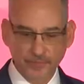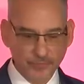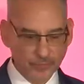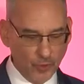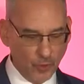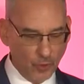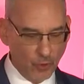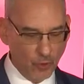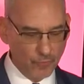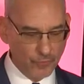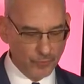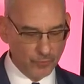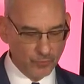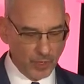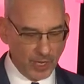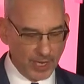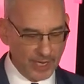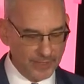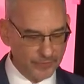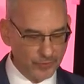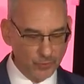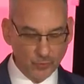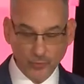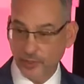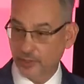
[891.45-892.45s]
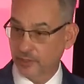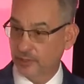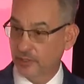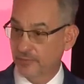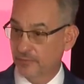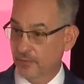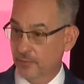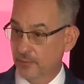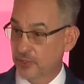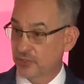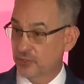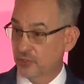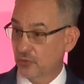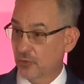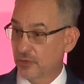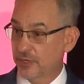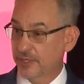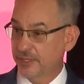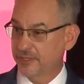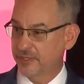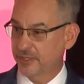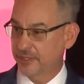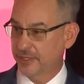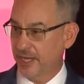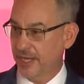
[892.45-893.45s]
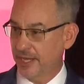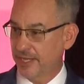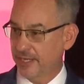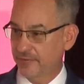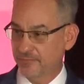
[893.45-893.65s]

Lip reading: override the will of a majority today,